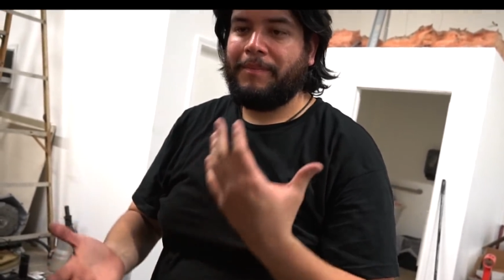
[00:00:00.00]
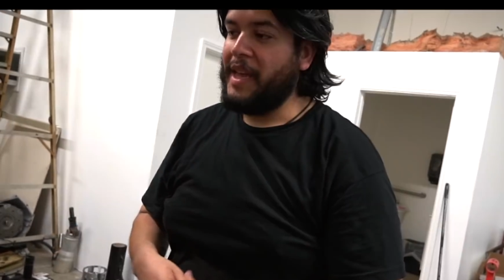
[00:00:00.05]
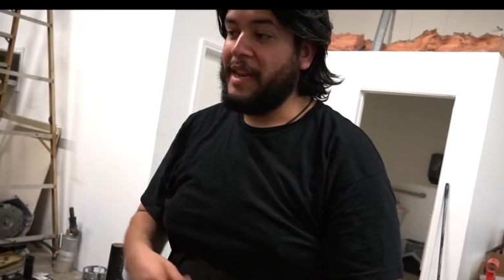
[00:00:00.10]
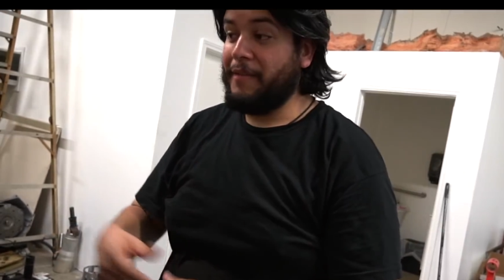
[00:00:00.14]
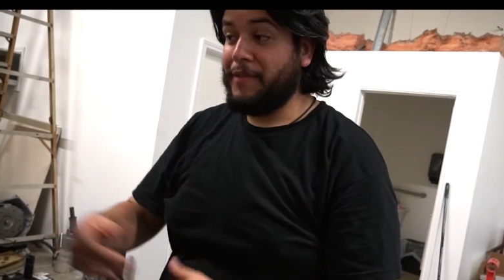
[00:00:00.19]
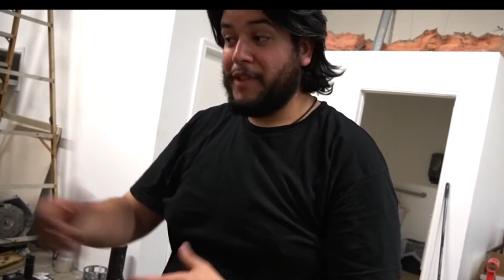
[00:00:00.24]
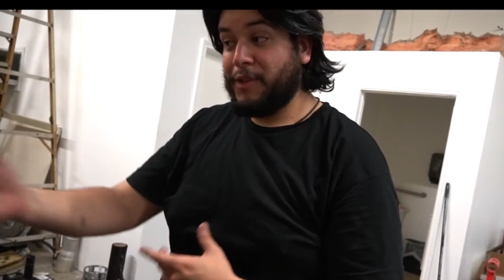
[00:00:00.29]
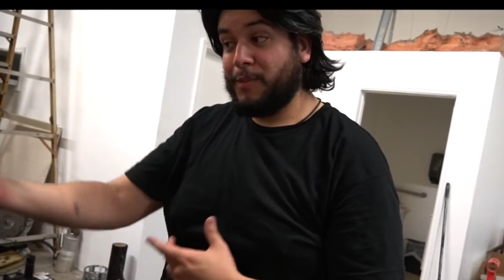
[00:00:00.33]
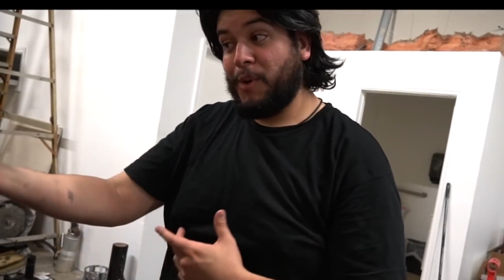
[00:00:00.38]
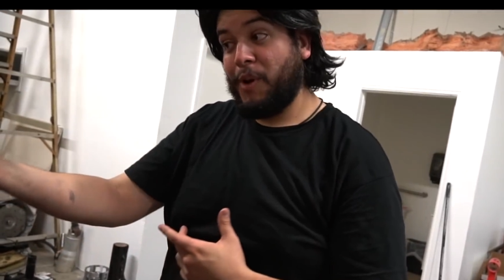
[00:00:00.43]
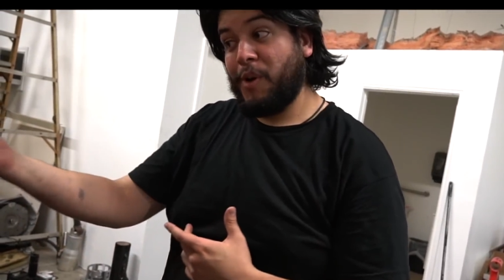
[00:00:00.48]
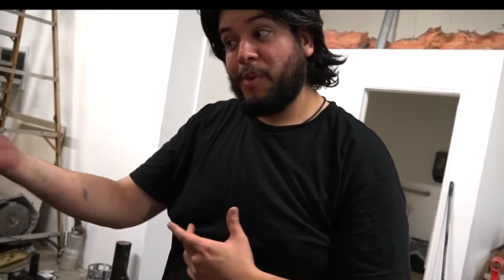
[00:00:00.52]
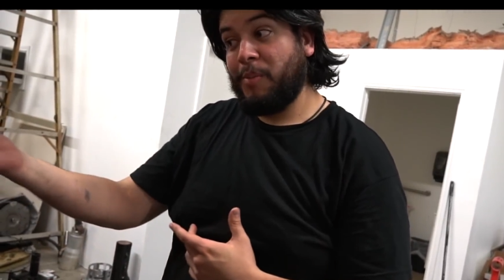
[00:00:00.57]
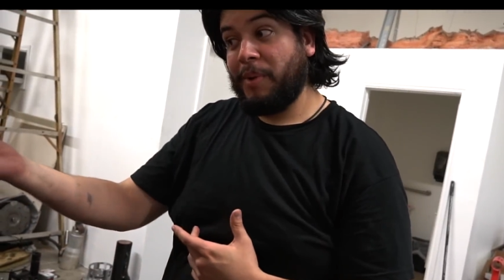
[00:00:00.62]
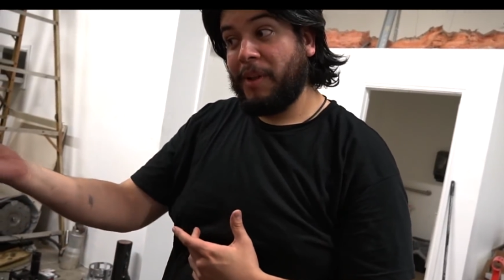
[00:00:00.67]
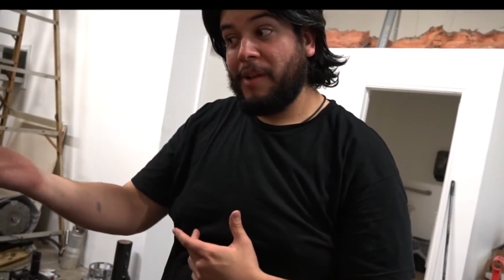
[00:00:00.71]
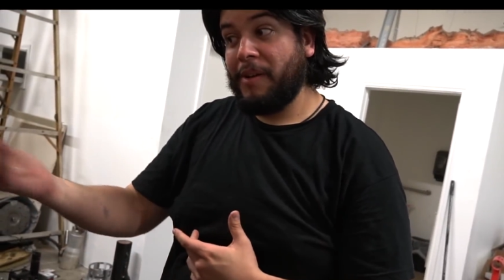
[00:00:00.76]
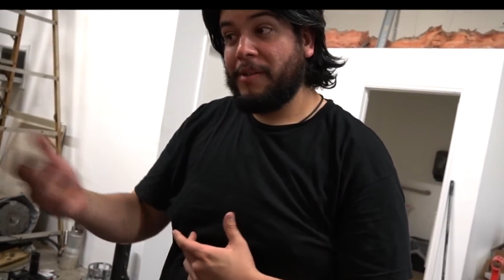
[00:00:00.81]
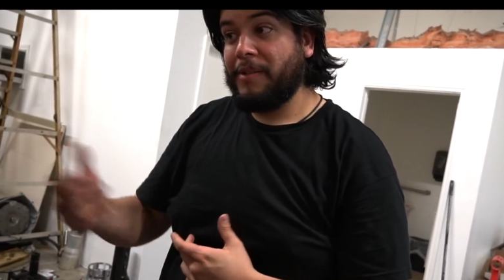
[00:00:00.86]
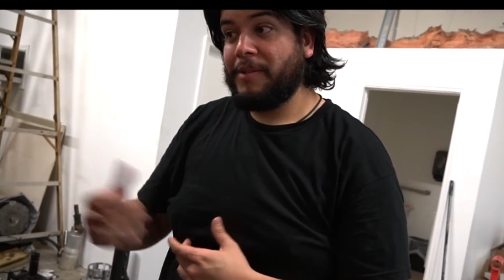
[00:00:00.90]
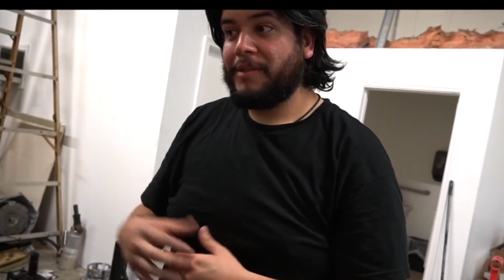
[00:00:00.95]
And if this motor
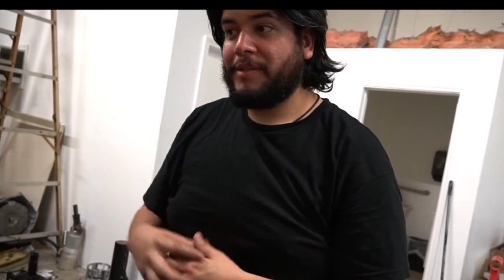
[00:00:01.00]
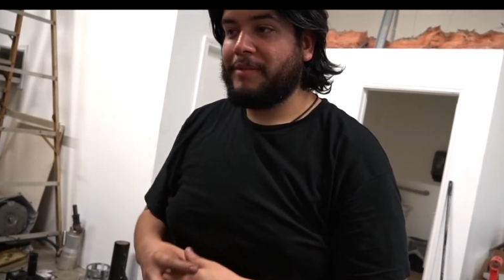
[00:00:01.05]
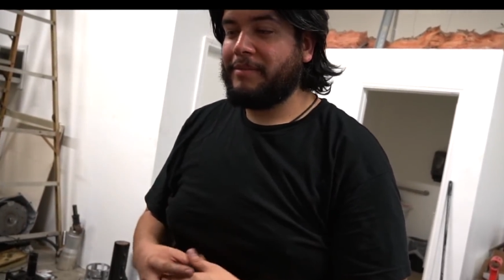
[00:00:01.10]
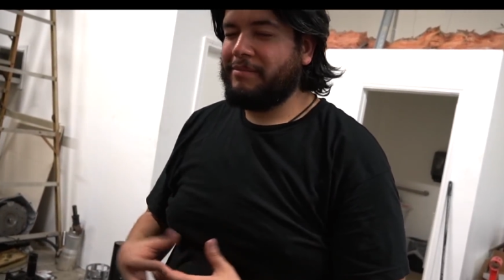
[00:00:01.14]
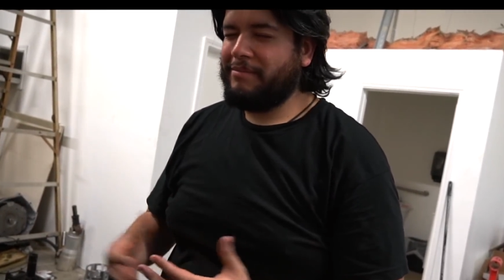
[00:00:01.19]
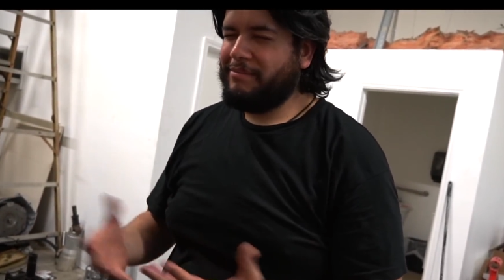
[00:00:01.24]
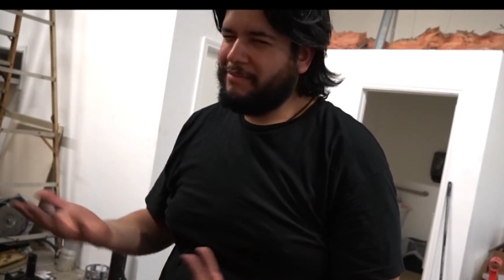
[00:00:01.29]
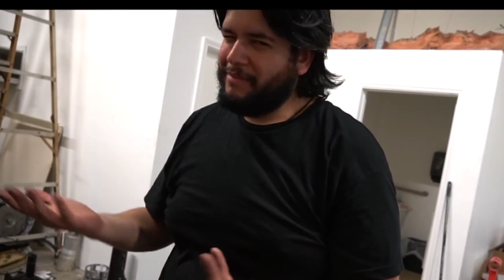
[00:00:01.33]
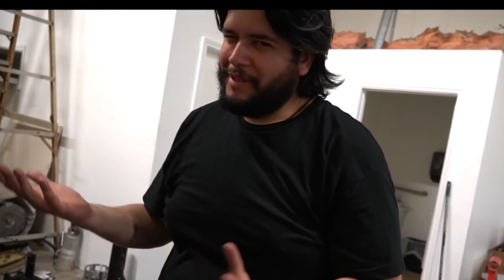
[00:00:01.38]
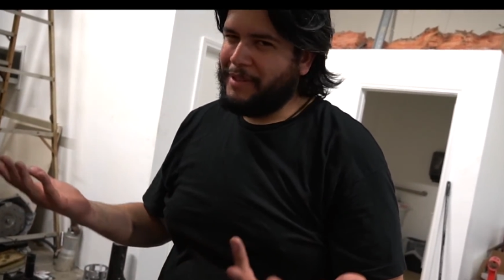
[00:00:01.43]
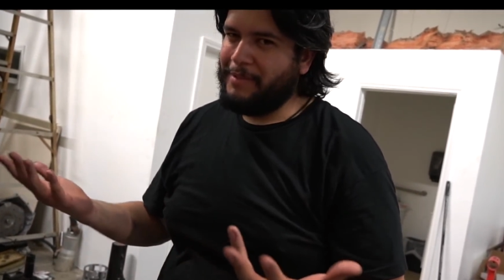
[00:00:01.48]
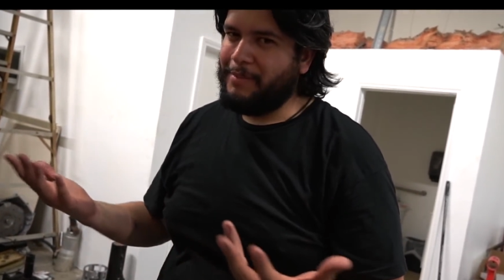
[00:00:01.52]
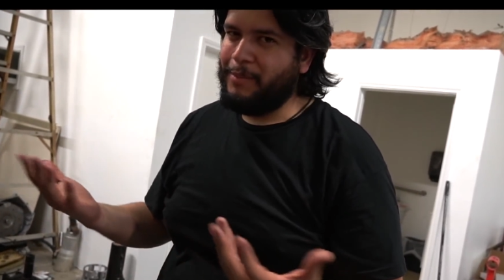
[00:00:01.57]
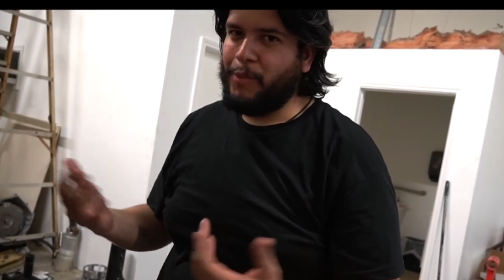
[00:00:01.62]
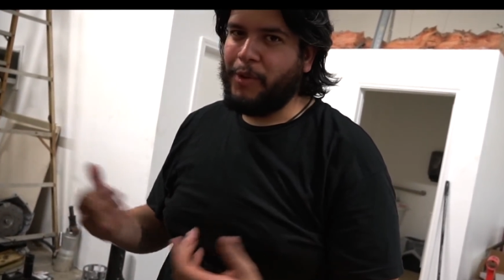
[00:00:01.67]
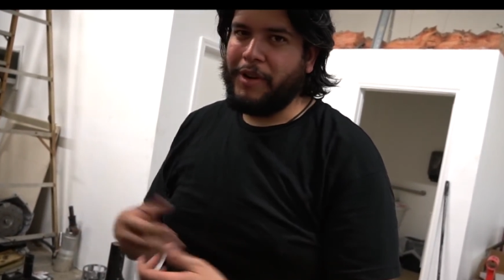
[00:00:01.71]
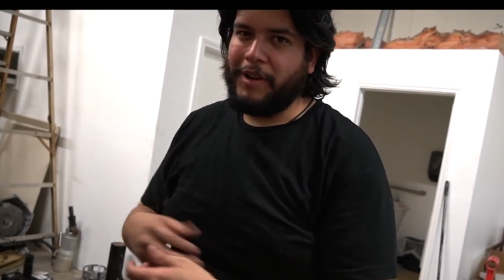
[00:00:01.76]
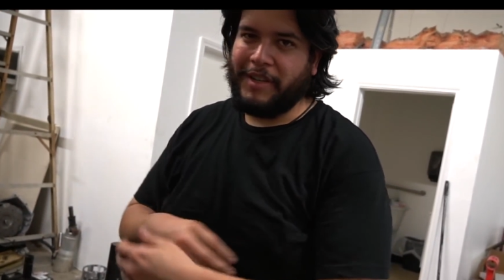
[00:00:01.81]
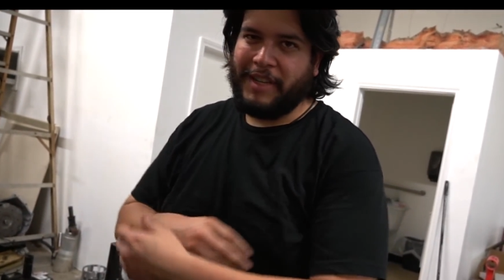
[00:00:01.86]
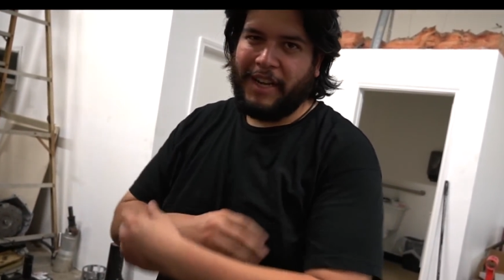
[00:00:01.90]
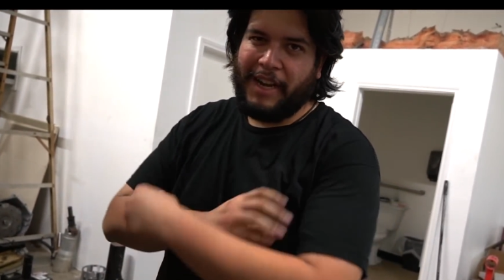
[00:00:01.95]
blows, it's
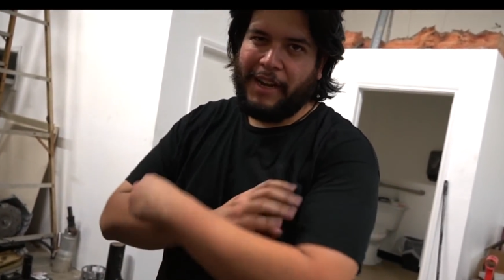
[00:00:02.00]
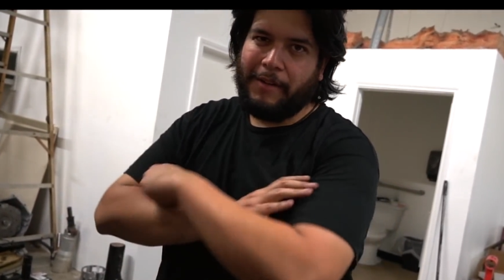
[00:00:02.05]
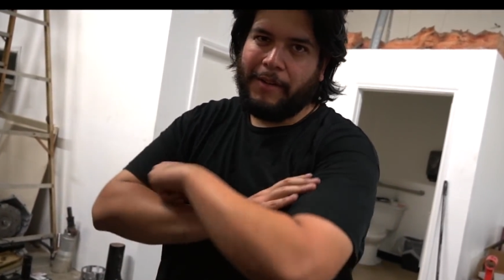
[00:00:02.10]
more entertaining,